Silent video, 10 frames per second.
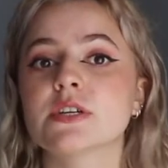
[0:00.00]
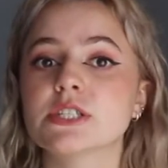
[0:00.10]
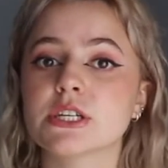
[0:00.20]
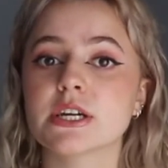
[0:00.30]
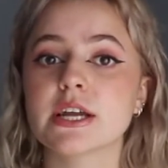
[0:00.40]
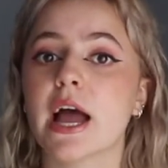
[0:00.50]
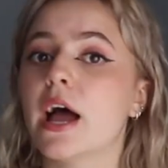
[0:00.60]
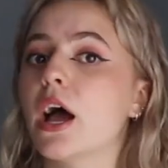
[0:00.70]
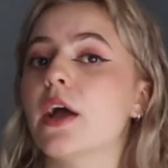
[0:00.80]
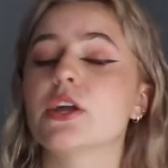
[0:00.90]
Engineering,
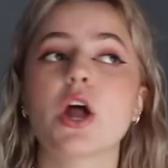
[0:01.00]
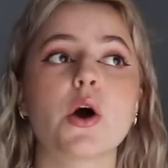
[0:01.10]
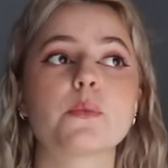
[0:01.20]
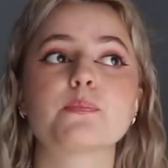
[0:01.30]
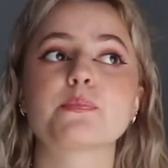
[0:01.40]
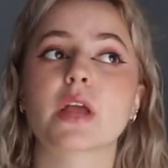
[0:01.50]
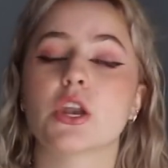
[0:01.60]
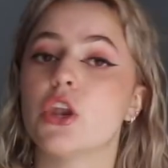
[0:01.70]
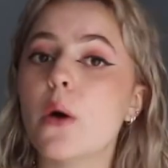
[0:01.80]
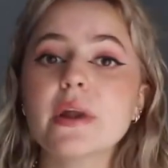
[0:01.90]
you know,
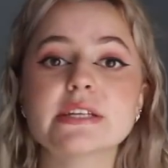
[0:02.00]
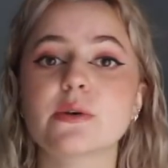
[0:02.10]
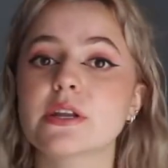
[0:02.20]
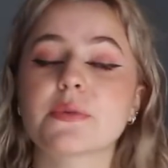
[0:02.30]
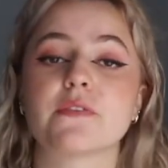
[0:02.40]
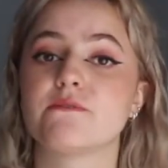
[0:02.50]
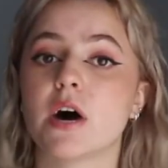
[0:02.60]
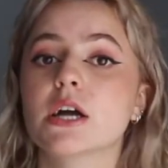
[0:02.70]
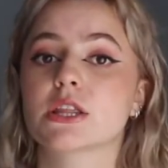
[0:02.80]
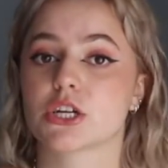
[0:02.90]
no one has no idea what the
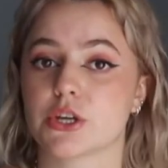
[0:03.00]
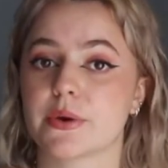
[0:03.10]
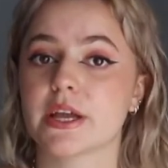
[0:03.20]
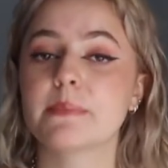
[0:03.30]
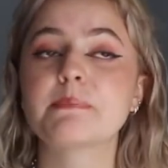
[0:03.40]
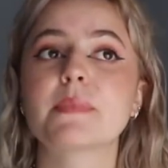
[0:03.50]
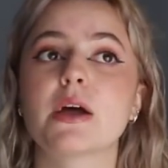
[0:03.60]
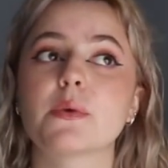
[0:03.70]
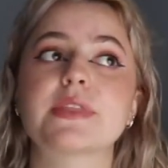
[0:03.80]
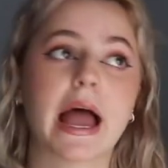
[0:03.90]
fuck they're doing,
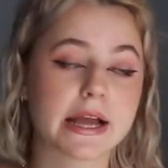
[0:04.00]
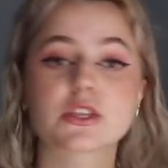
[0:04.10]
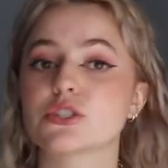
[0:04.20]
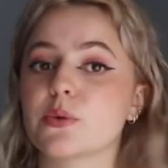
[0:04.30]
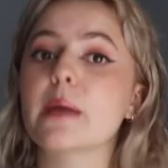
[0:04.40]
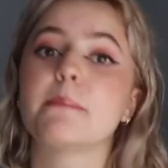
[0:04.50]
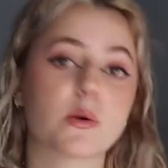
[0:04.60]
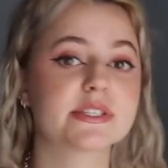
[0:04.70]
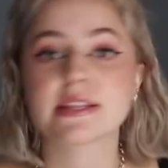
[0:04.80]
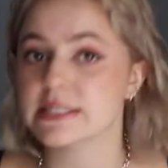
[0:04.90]
what the heck they're doing
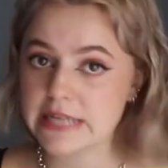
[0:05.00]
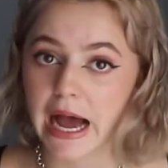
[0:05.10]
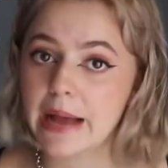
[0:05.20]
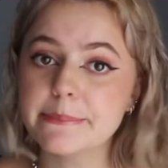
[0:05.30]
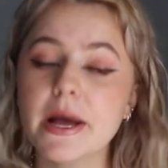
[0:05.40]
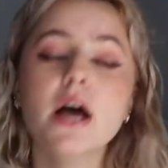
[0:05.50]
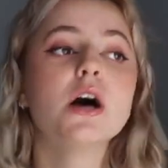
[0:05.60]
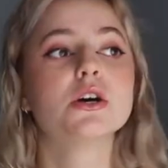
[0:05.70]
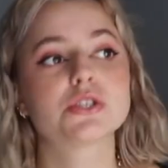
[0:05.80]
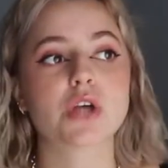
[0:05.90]
most of the time.
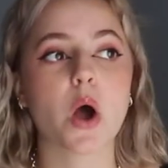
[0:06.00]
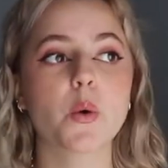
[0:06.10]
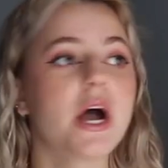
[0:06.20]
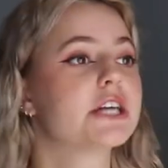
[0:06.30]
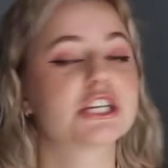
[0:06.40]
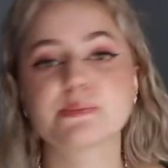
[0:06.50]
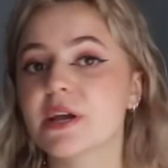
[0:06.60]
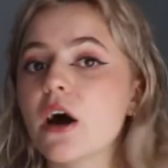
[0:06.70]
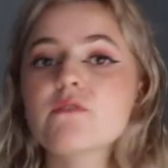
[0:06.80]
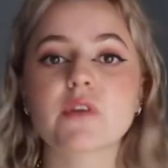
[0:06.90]
So just
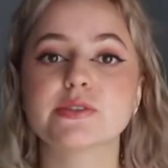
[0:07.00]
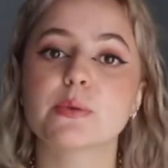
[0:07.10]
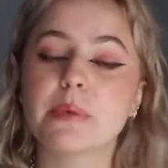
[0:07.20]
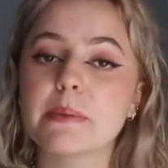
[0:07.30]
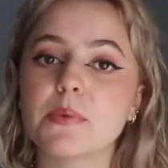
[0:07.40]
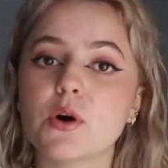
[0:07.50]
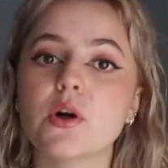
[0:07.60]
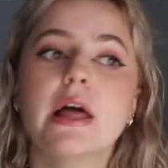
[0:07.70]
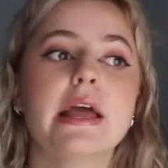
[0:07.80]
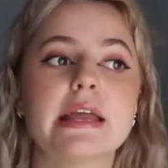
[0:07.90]
become friends with
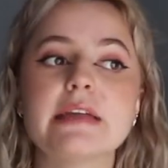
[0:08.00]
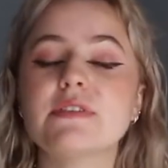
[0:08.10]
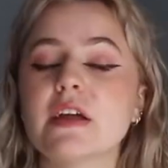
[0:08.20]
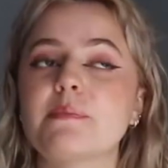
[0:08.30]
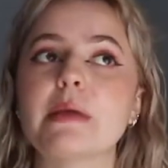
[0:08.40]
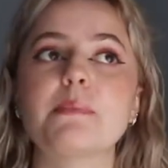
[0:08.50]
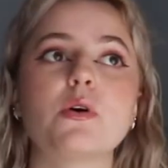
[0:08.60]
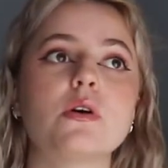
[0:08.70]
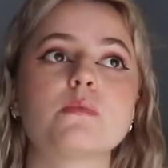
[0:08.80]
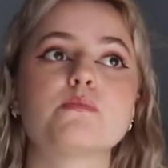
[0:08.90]
people, even if
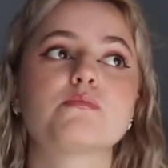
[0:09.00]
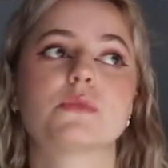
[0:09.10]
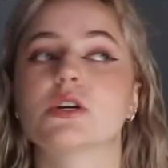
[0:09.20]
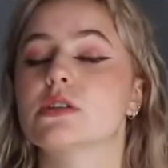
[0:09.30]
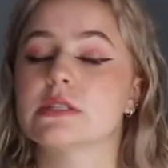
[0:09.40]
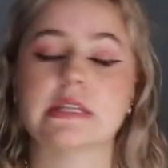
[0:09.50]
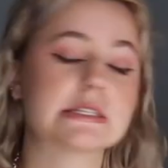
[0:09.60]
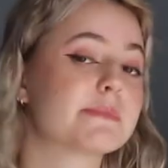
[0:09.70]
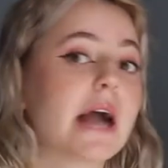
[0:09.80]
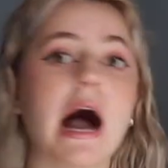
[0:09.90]
people, they
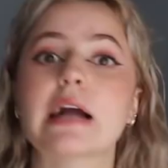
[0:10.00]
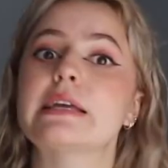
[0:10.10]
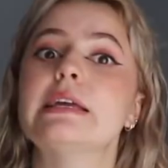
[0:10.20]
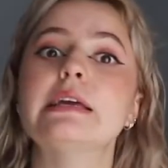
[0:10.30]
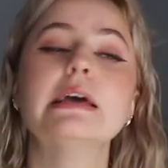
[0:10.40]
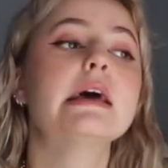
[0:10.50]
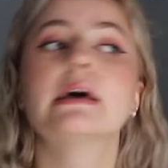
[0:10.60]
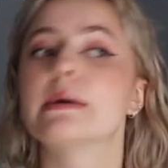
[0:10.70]
some cocky,